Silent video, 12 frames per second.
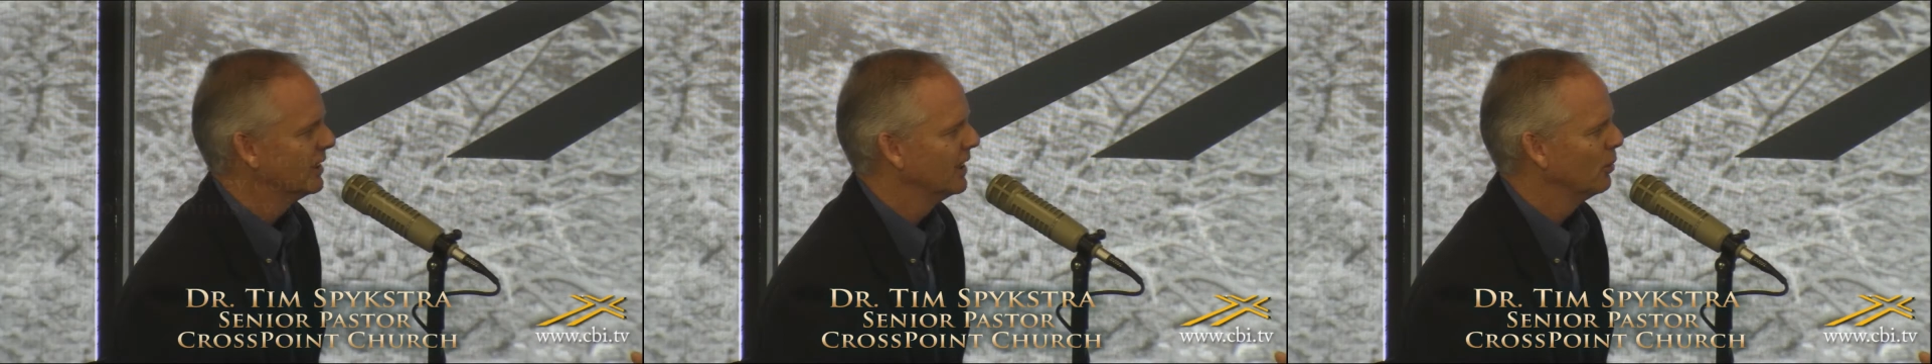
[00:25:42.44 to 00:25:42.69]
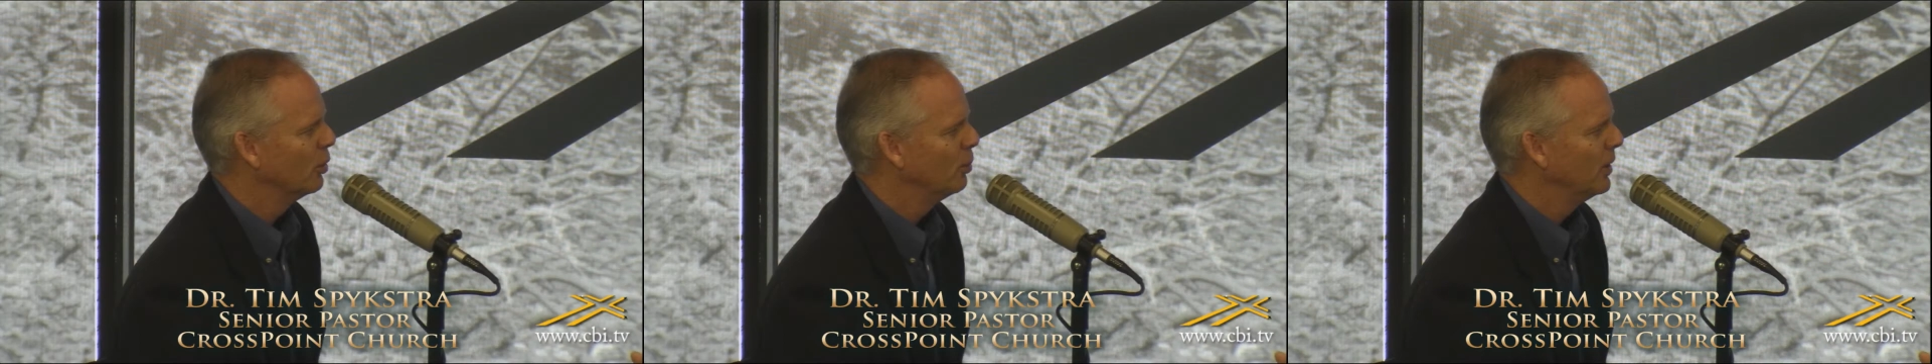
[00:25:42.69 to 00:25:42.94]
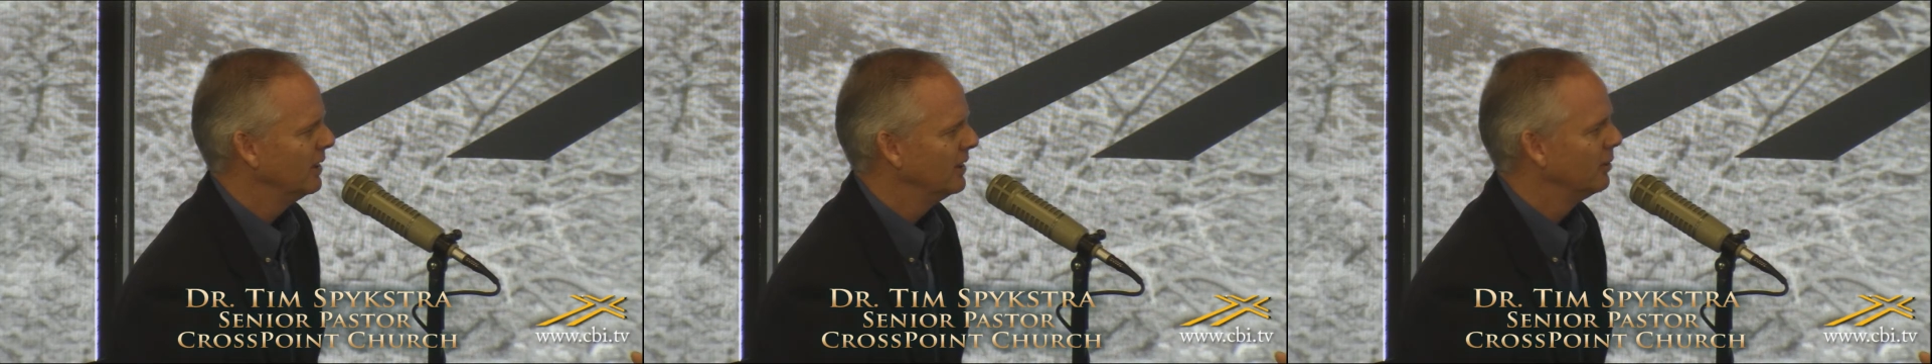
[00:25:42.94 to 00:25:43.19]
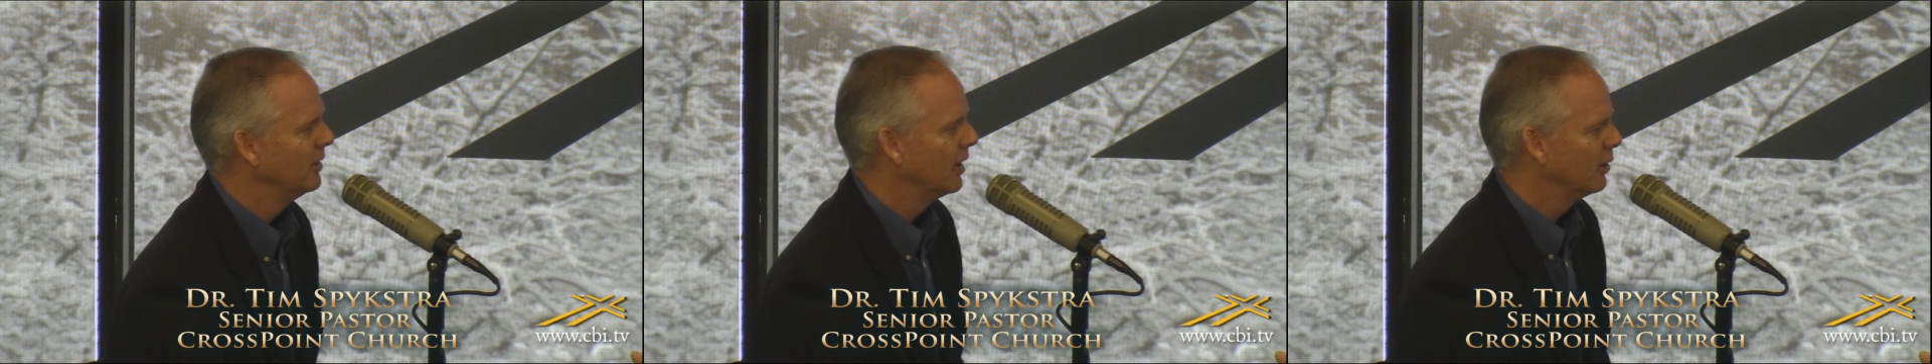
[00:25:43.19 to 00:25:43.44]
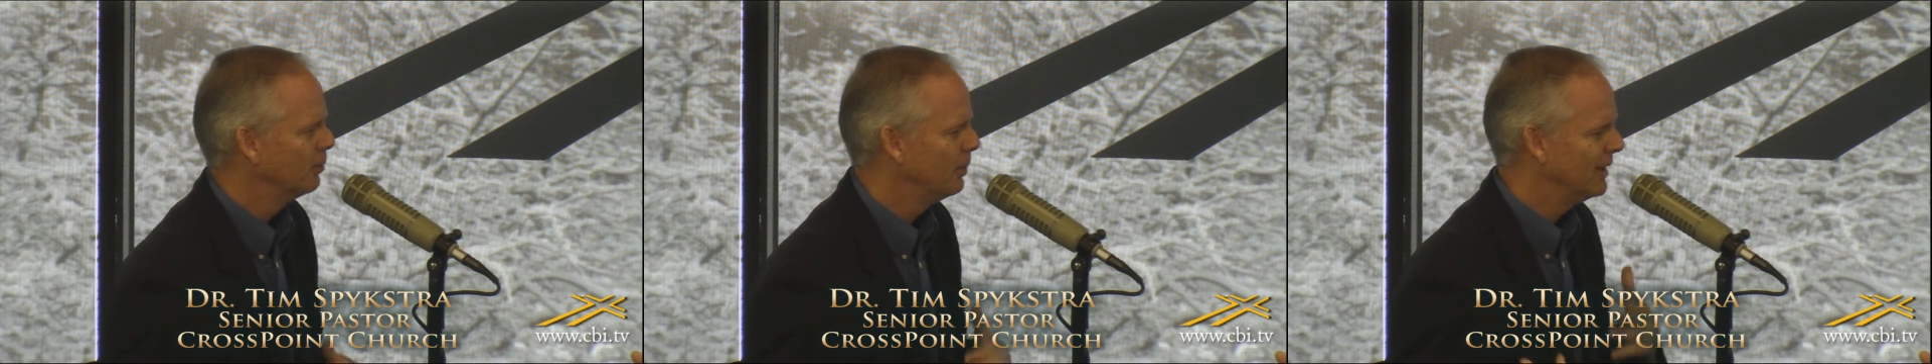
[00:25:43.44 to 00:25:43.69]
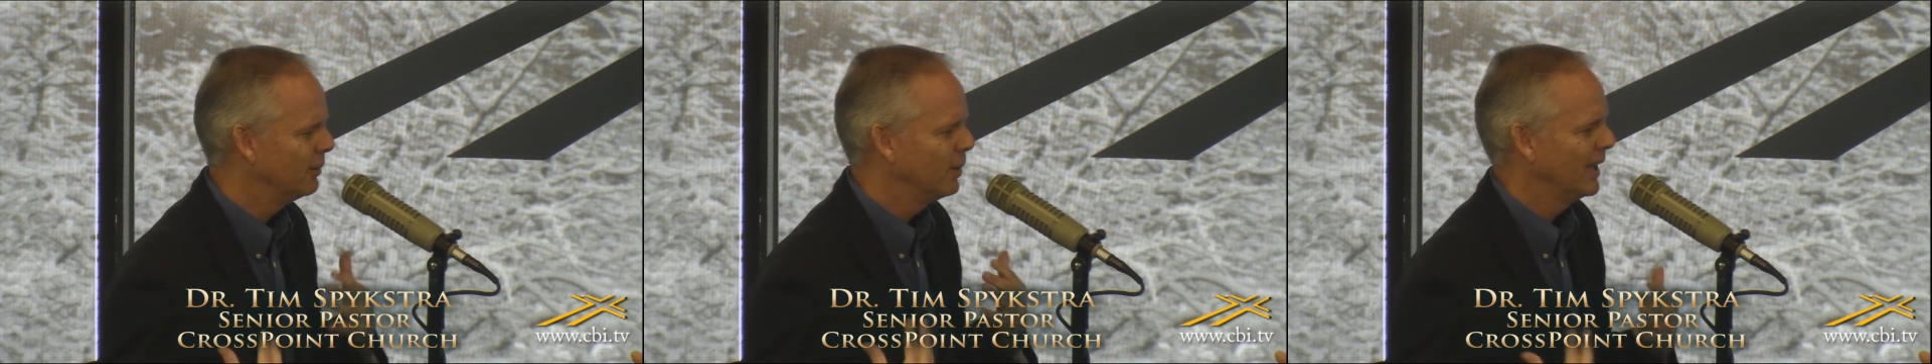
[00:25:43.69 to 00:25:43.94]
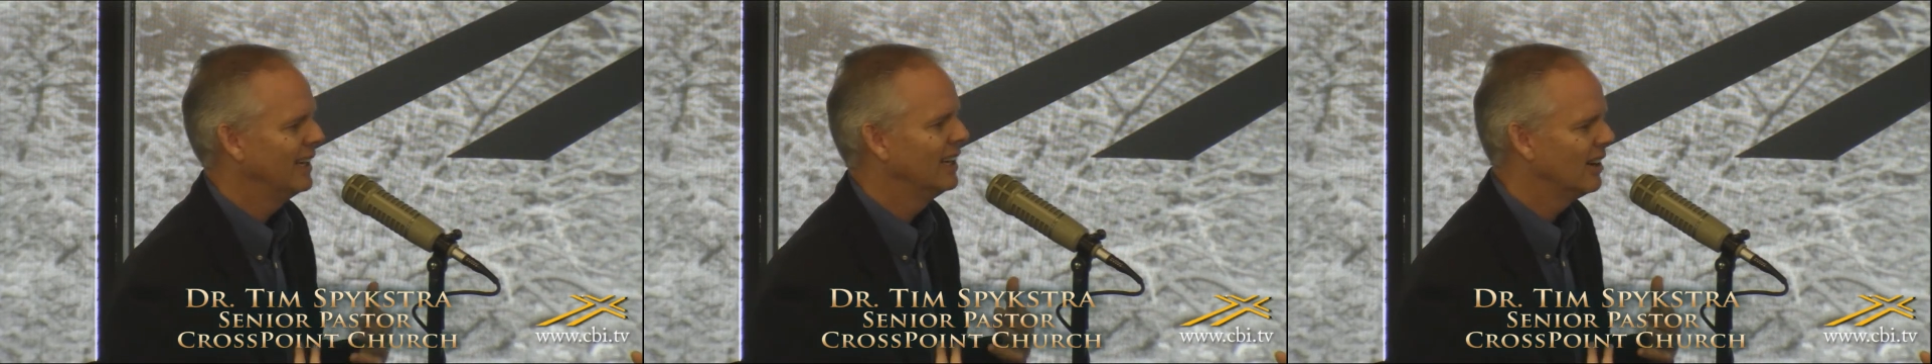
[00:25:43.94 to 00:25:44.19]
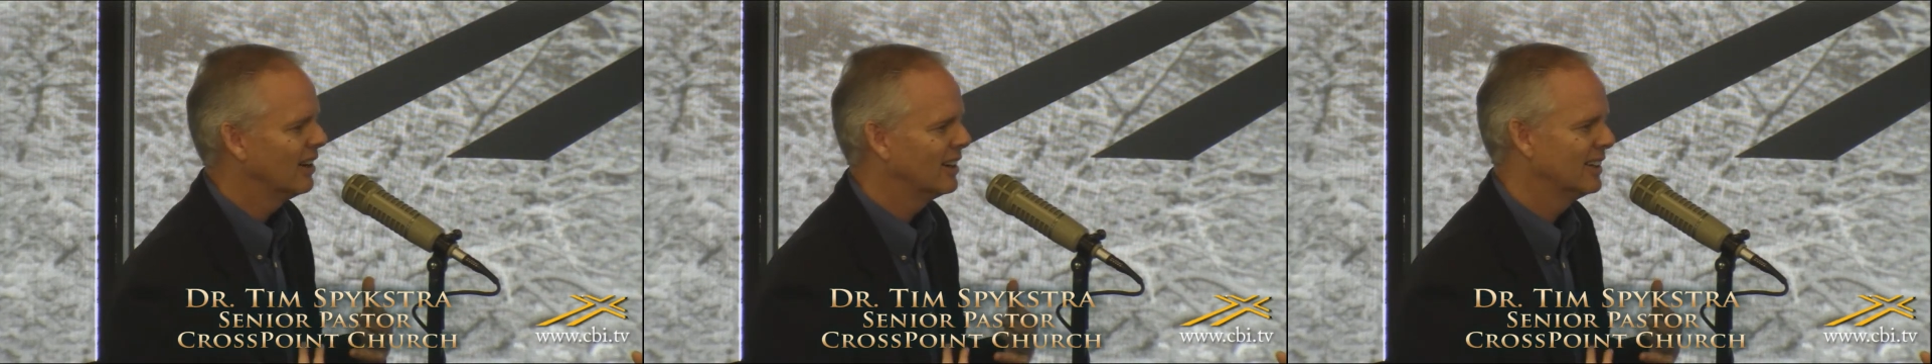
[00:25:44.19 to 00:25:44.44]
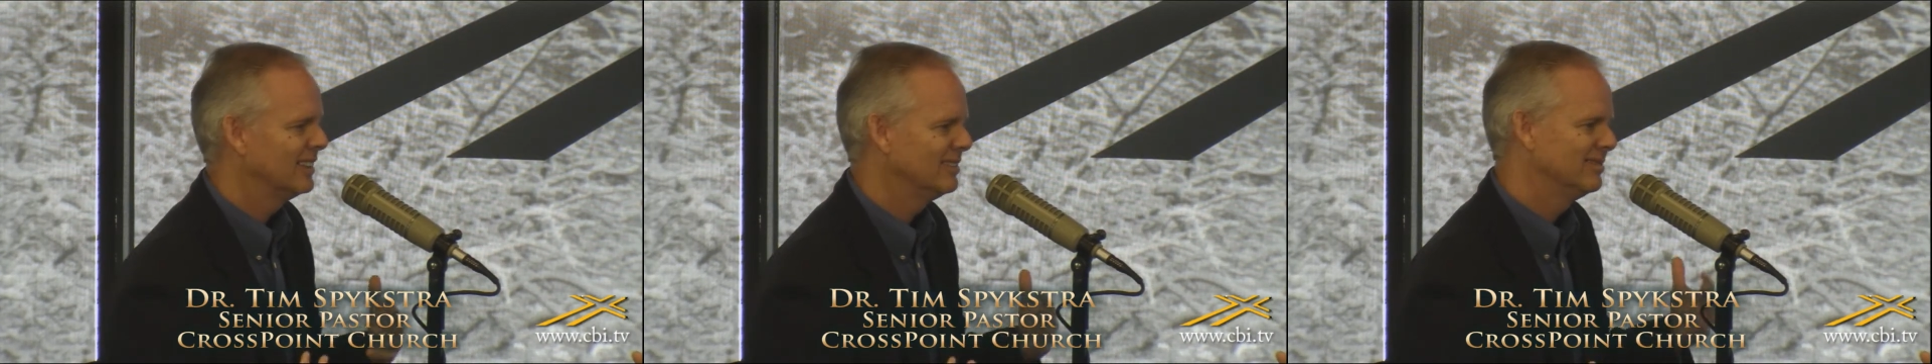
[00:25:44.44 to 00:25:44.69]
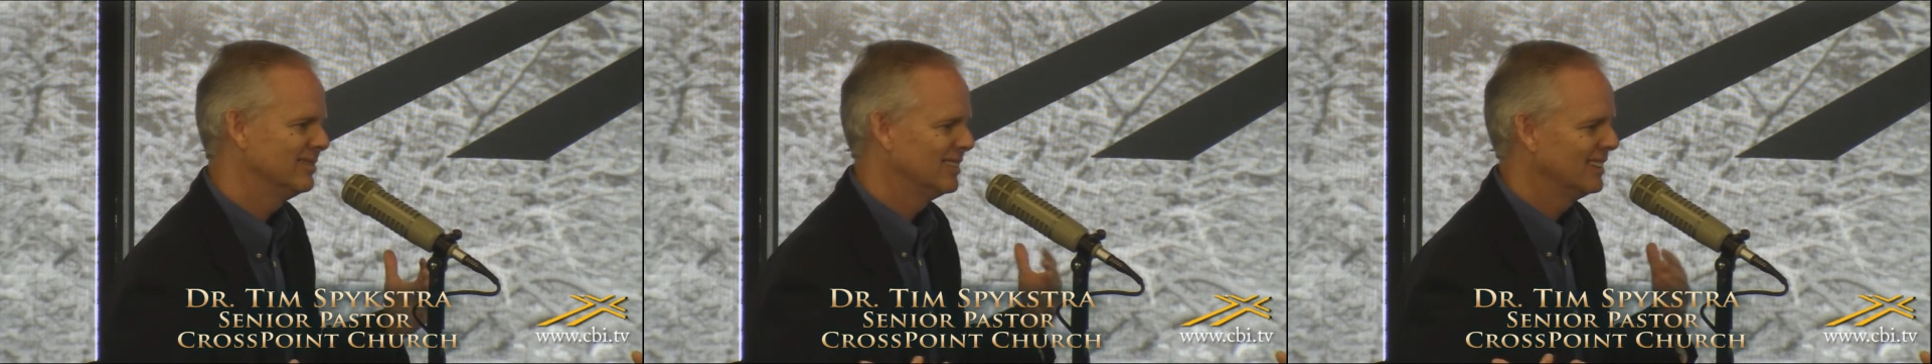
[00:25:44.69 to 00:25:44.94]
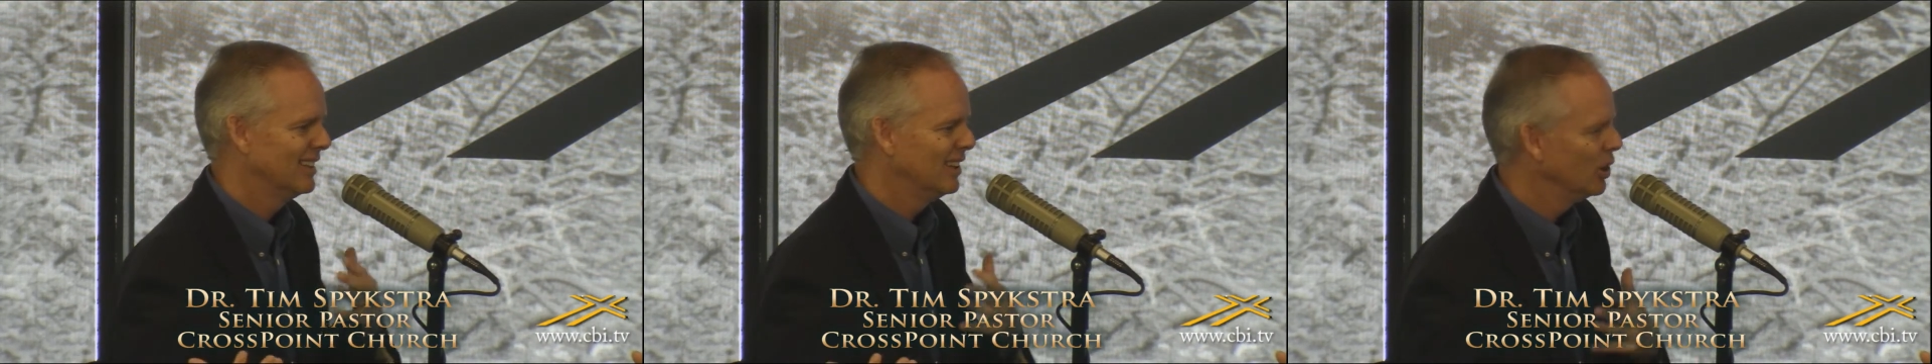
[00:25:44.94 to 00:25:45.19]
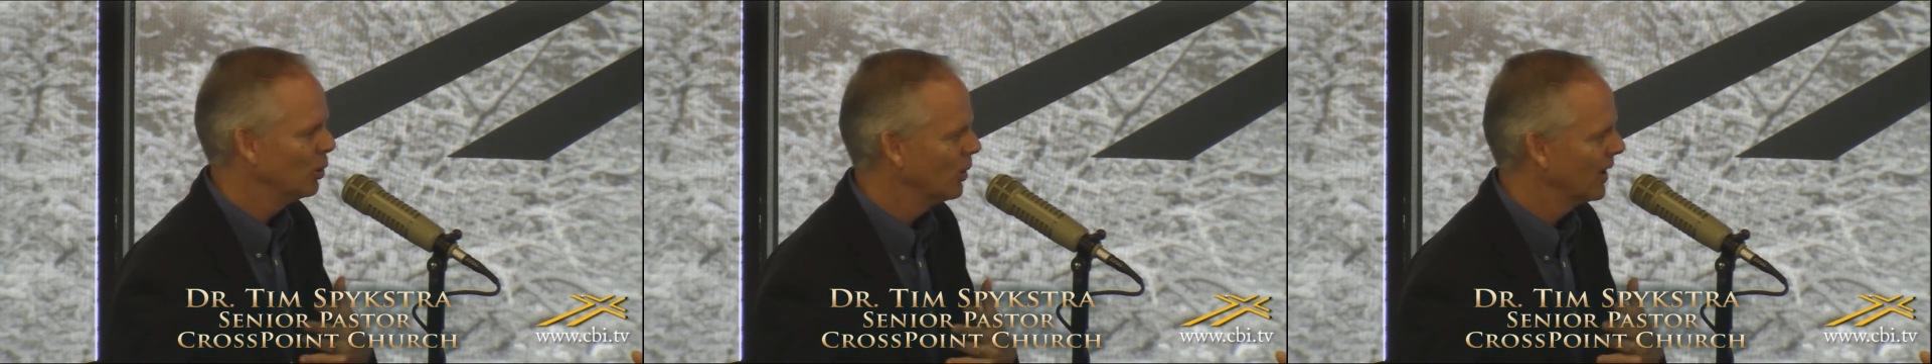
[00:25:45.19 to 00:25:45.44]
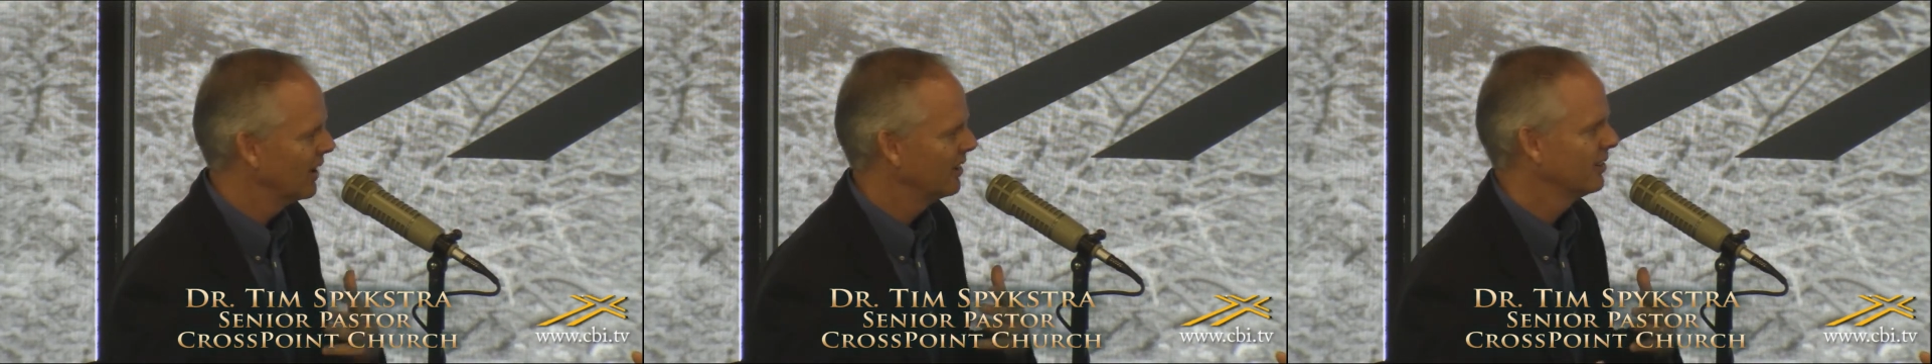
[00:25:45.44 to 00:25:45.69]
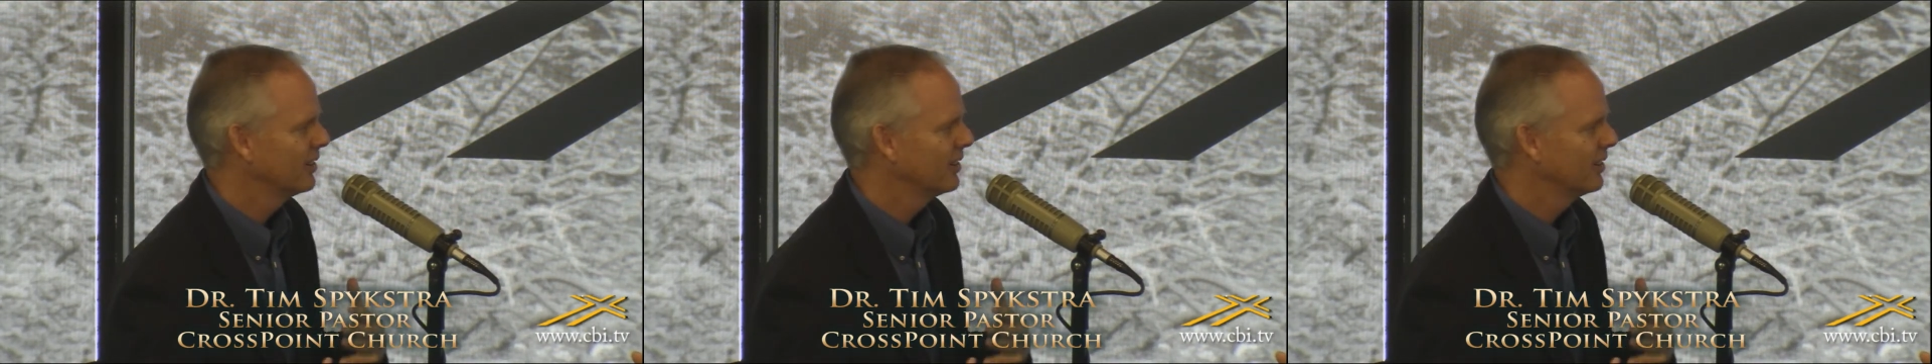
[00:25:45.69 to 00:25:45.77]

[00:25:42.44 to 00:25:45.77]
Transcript: It will be they'll be dependent on the U.S.